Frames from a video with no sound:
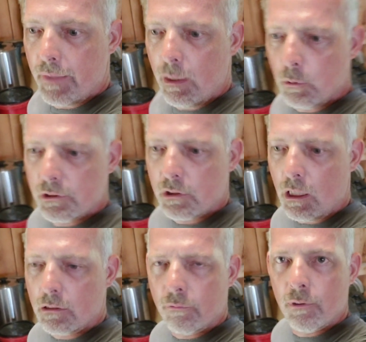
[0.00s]
it would
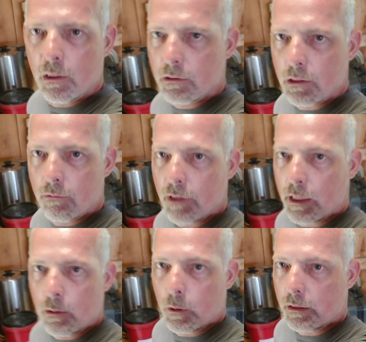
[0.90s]
start to filter, and
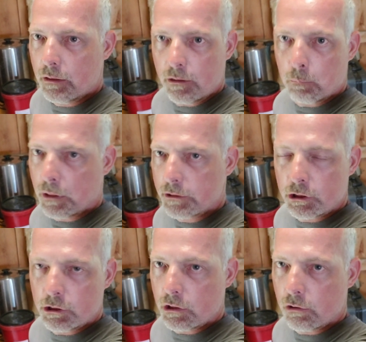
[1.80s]
very quickly the
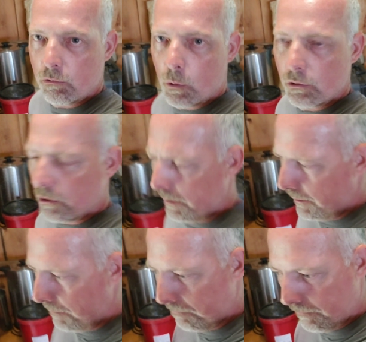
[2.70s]
pressure just rose right
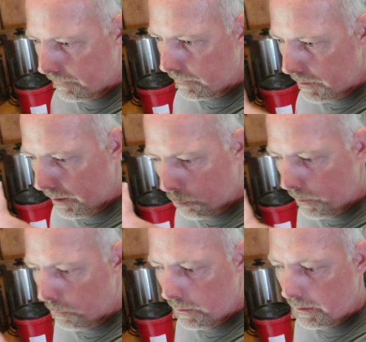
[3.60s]
up, and
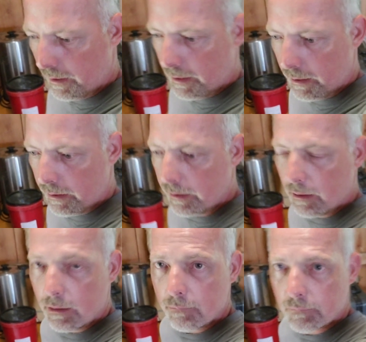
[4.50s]
we wouldn't get any
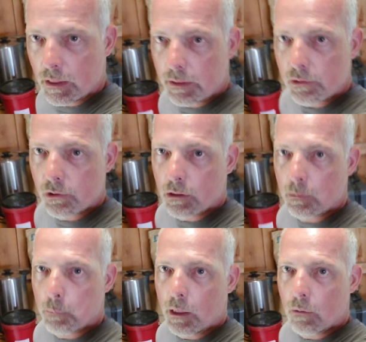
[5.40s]

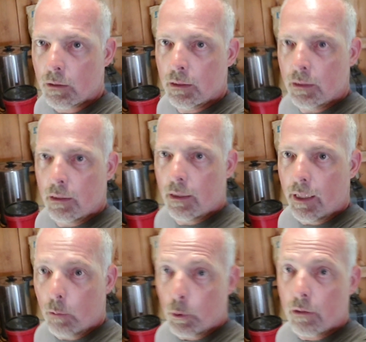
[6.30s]
syrup out.
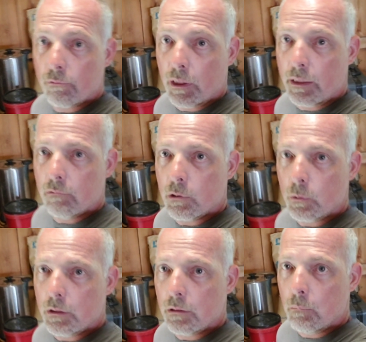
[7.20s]
And we were afraid of
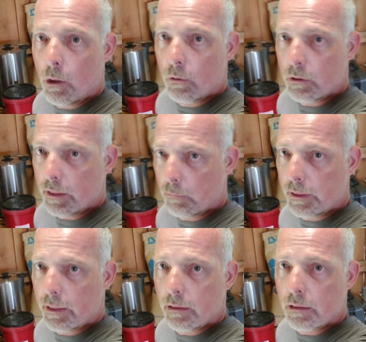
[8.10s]
ruining the motor. That one
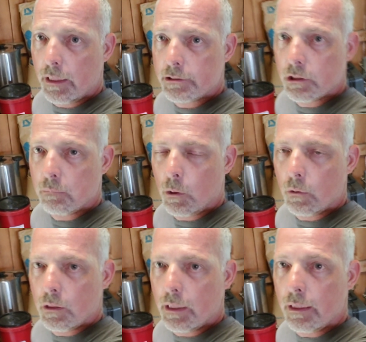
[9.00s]
had an electric
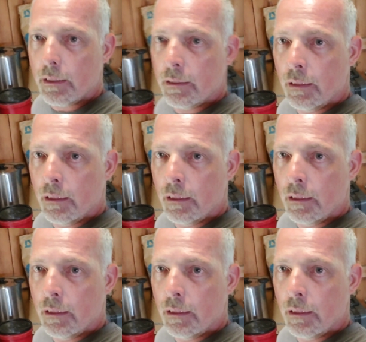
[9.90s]
motor on it.